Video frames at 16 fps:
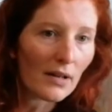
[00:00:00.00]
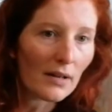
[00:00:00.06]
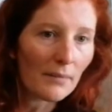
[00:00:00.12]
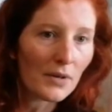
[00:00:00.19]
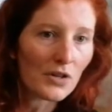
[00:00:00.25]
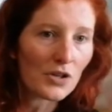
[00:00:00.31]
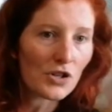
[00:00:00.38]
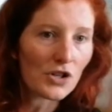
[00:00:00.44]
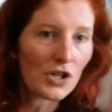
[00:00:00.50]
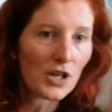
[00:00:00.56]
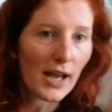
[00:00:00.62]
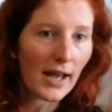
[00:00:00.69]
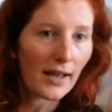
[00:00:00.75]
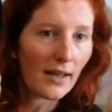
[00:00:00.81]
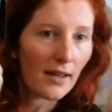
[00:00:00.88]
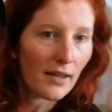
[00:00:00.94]
Let me just
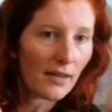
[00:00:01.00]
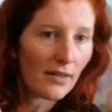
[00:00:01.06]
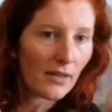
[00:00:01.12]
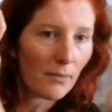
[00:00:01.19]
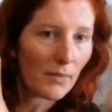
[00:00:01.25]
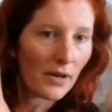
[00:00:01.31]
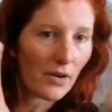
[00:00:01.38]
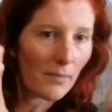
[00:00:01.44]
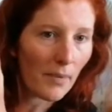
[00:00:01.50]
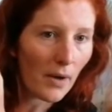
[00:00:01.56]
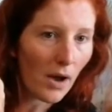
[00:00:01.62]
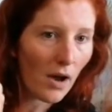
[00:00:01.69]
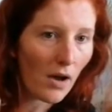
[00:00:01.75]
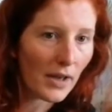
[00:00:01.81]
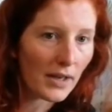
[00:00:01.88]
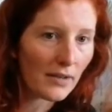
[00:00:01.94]
check in the mirror
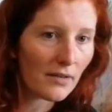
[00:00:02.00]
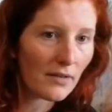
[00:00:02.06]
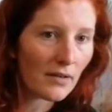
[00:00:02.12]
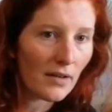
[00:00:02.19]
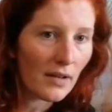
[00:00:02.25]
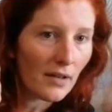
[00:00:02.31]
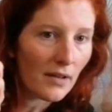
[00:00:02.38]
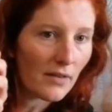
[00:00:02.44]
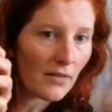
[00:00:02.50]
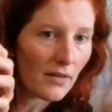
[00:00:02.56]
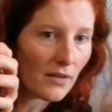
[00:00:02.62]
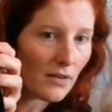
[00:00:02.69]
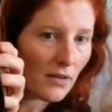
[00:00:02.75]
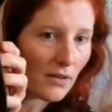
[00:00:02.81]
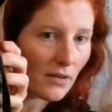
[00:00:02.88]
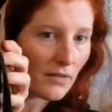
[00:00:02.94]
behind
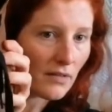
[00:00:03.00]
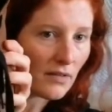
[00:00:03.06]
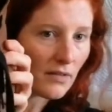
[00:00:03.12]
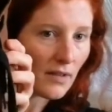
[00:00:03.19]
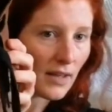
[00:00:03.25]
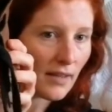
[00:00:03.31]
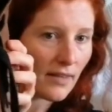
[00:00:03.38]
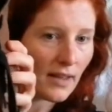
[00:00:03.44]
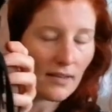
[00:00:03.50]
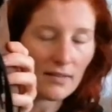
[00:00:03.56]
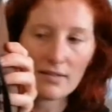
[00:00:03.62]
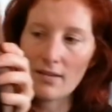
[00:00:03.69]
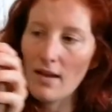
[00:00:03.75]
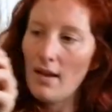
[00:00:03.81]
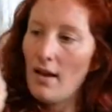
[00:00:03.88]
that you can see this.